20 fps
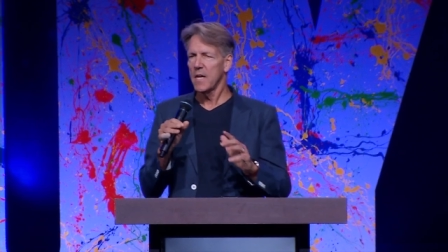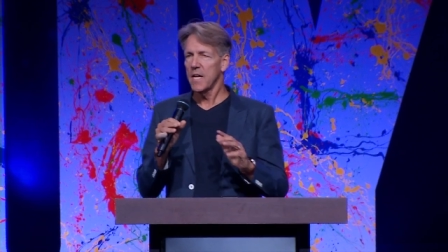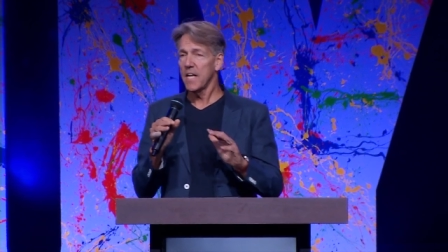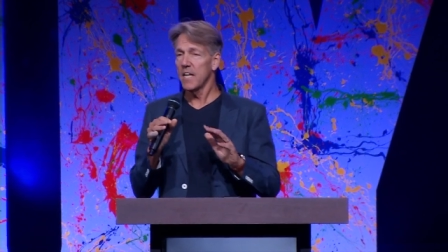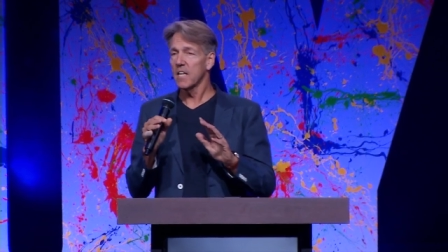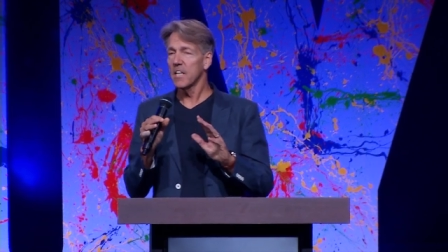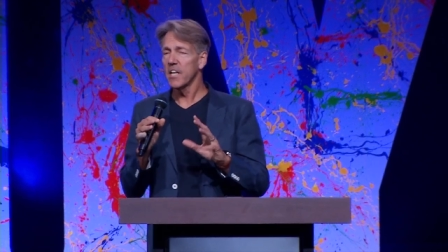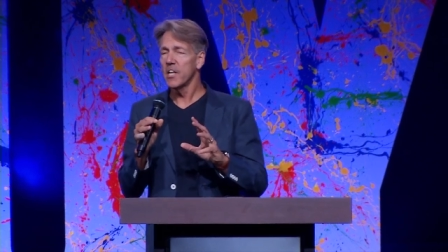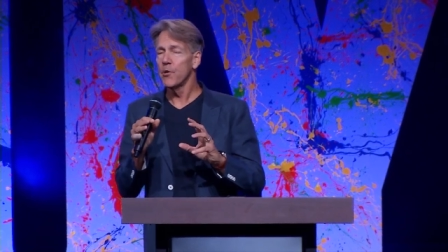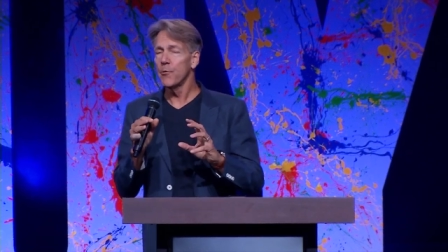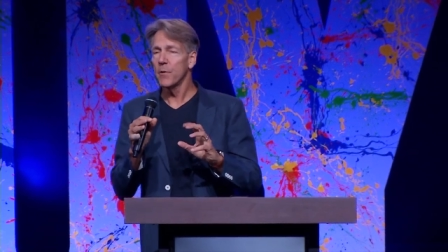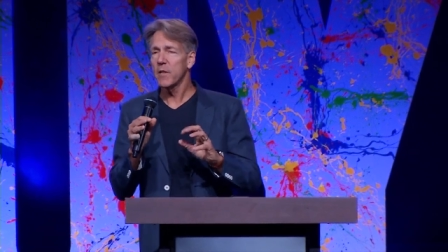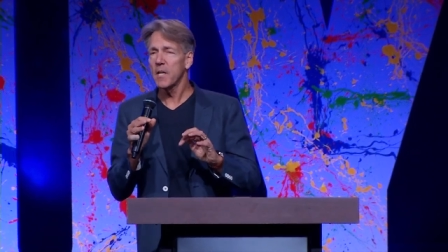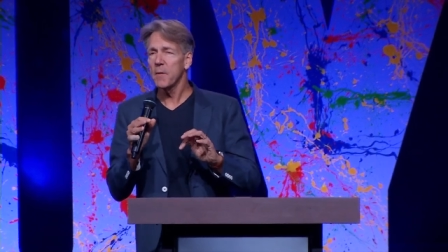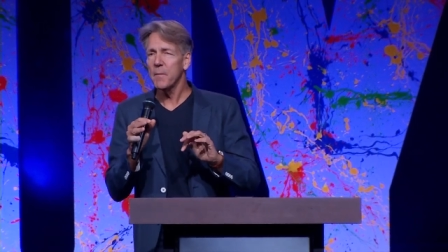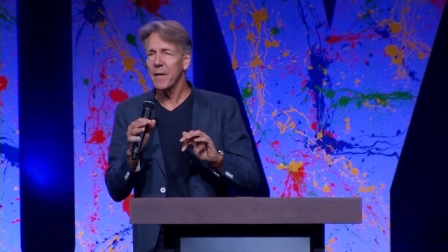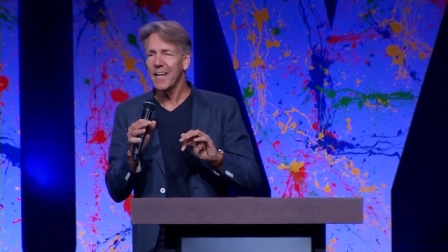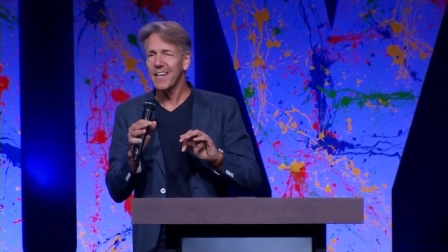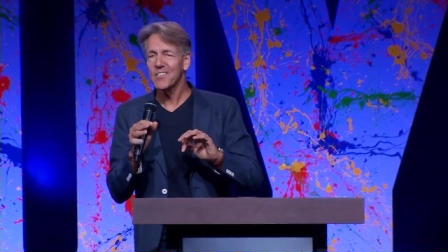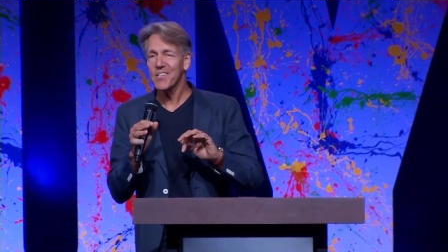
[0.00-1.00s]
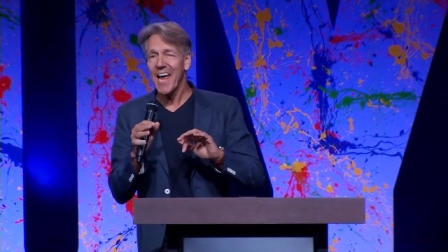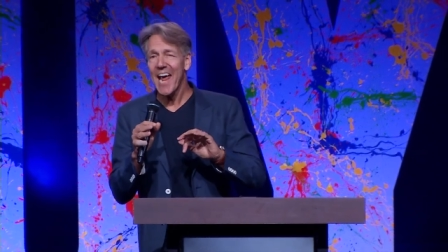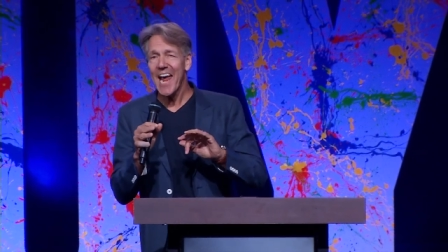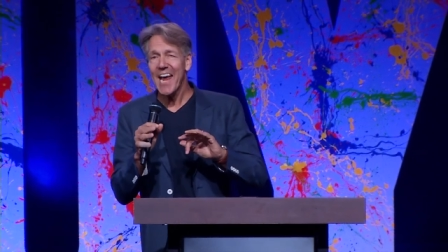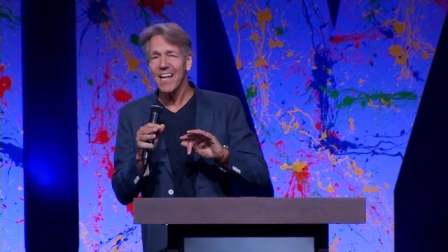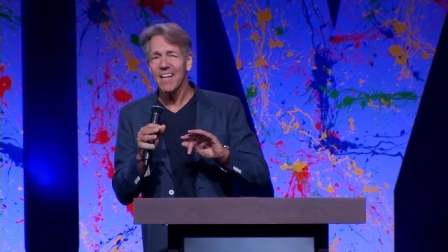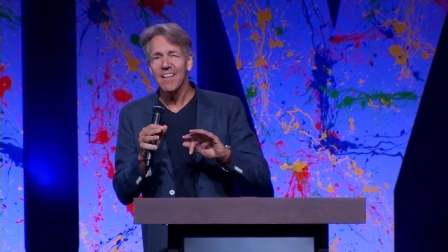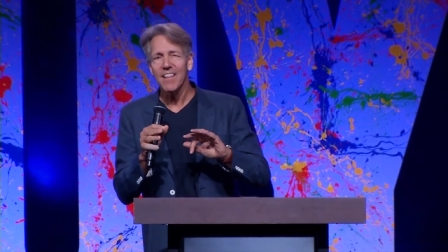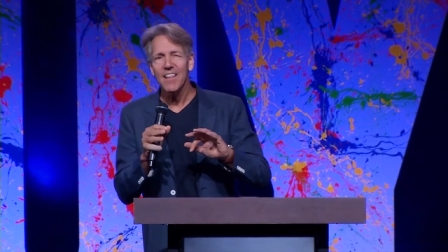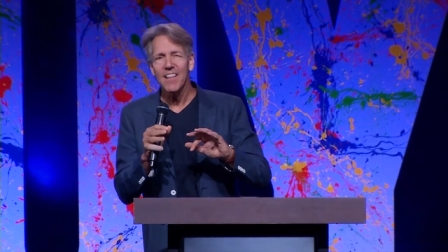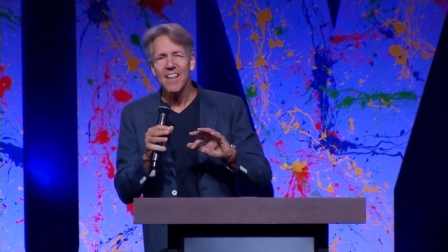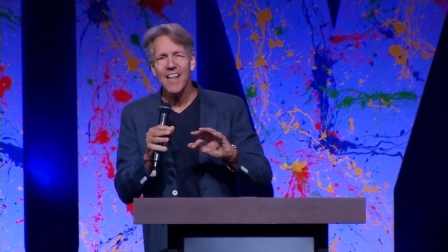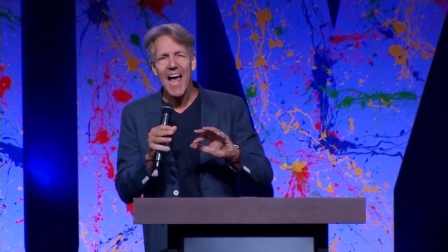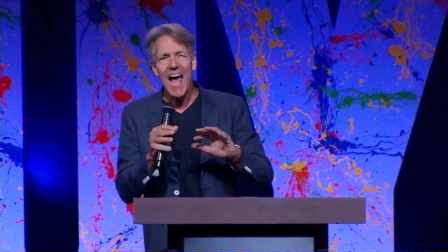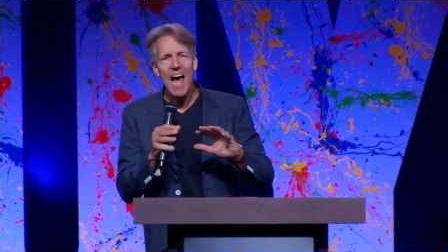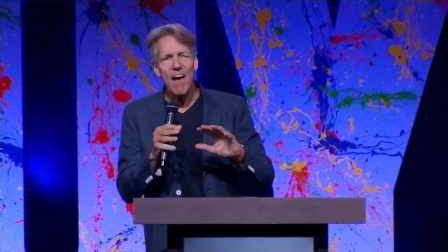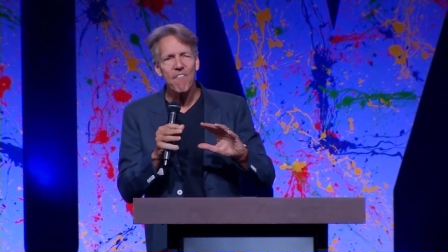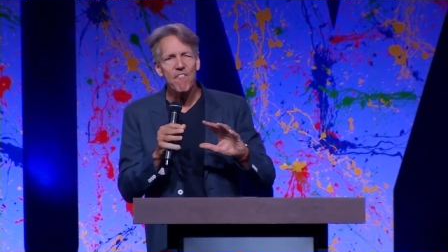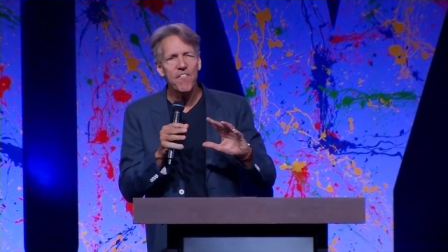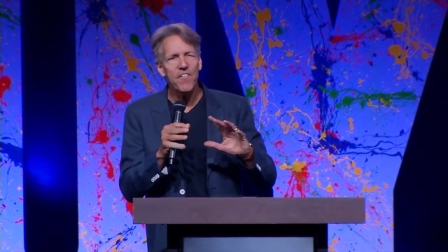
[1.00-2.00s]
It literally means a
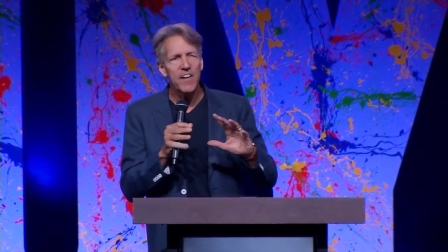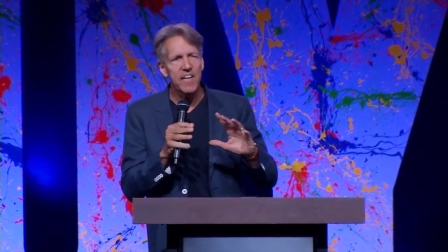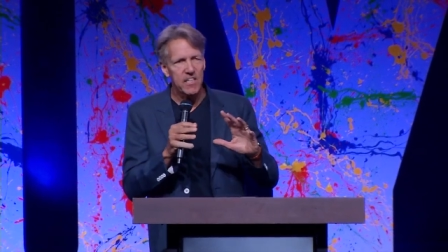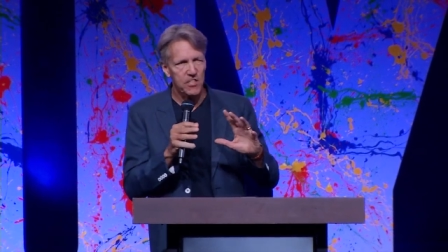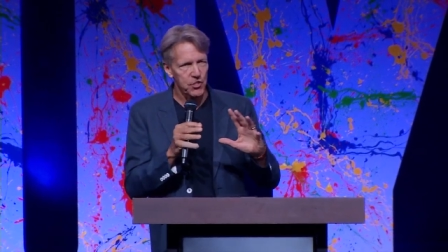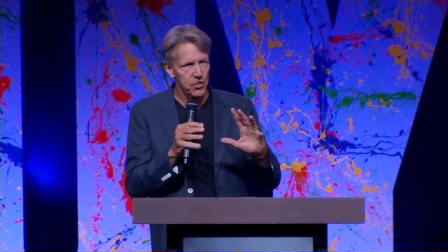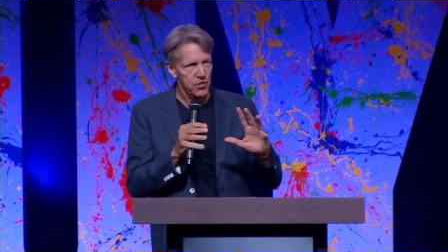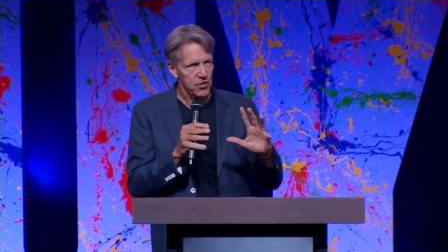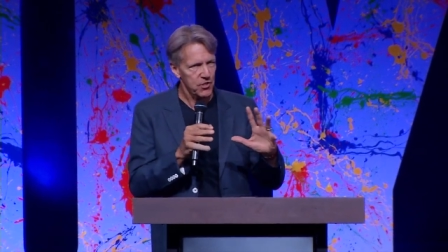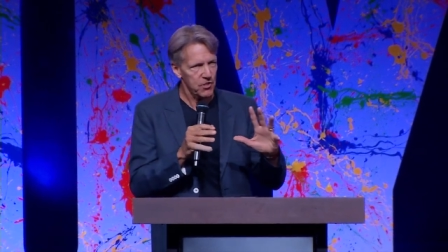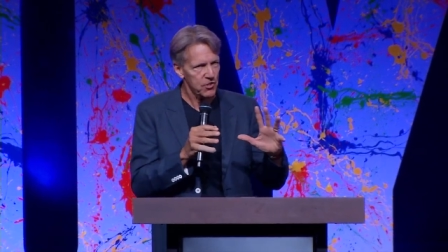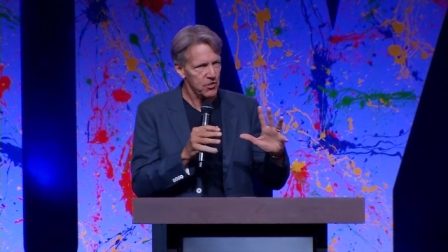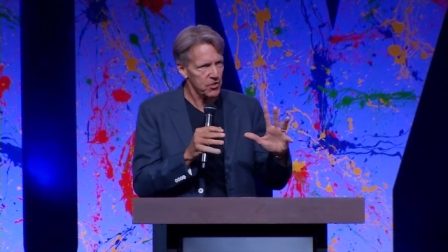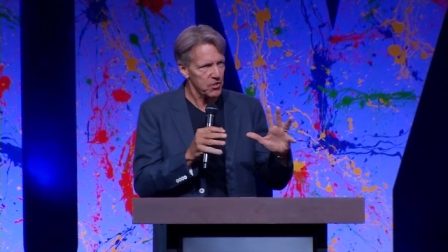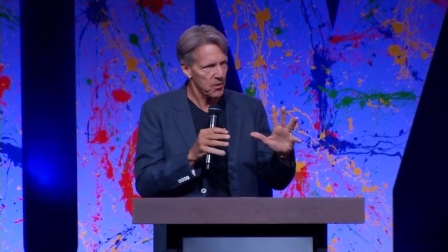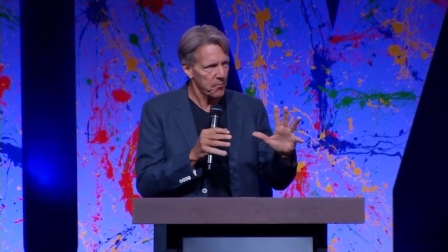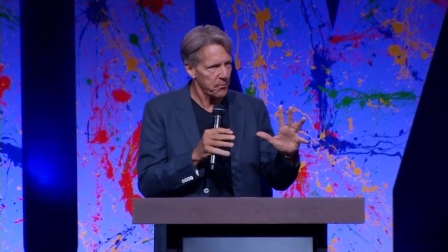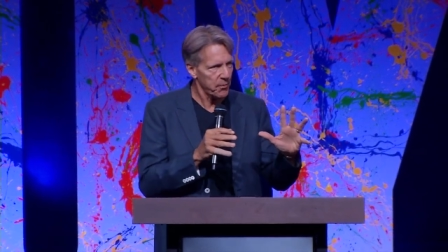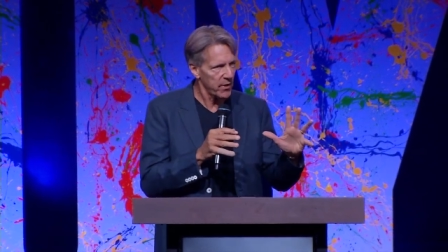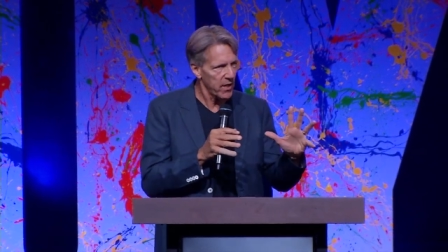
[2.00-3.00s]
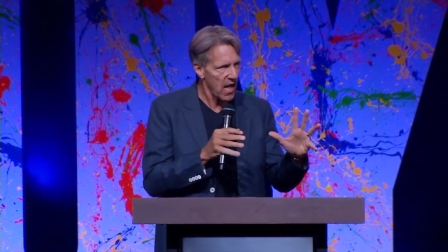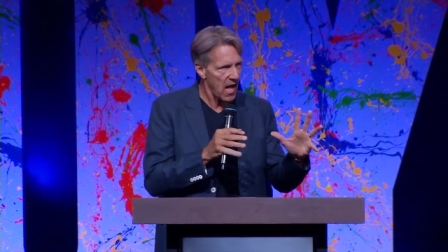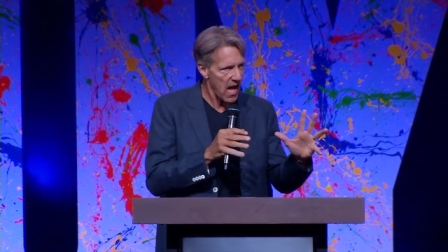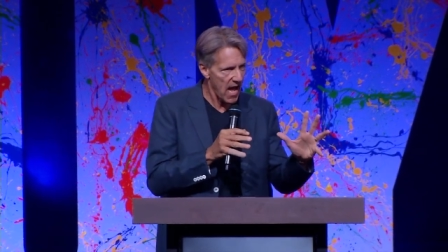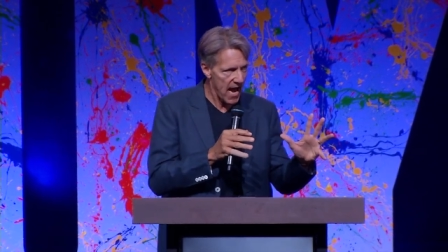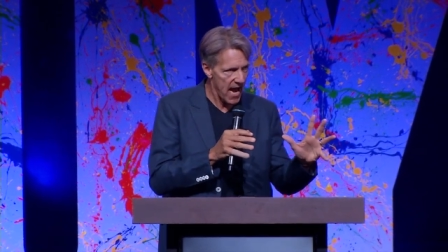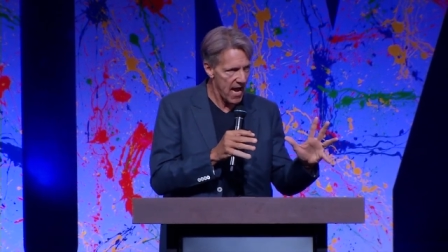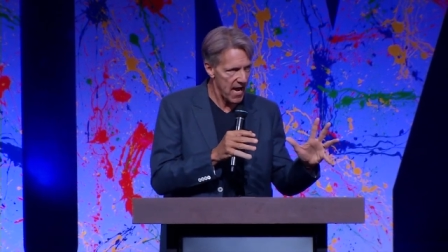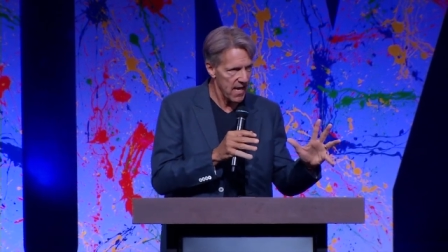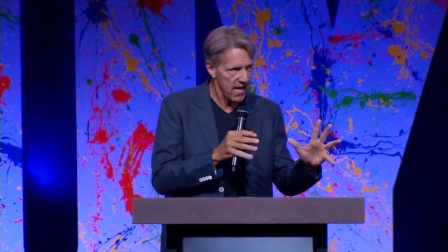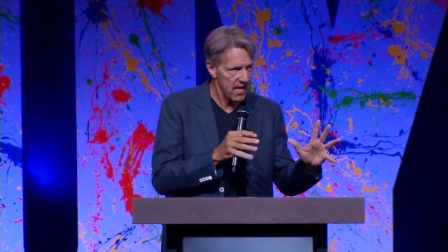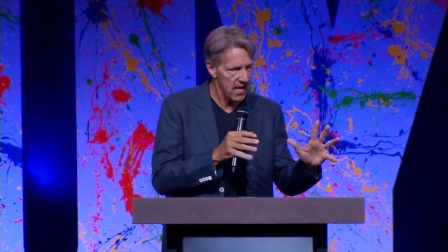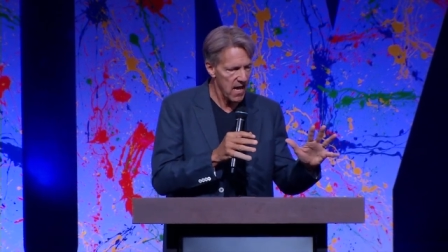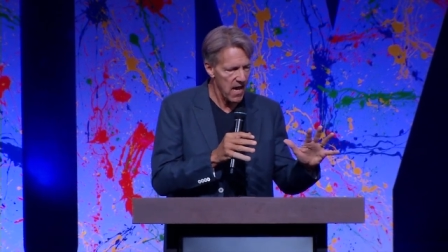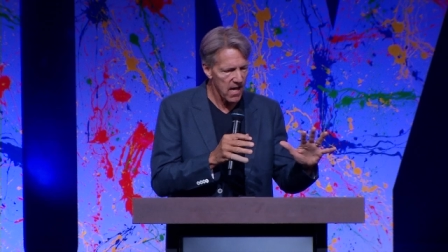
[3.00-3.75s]
lavish supply,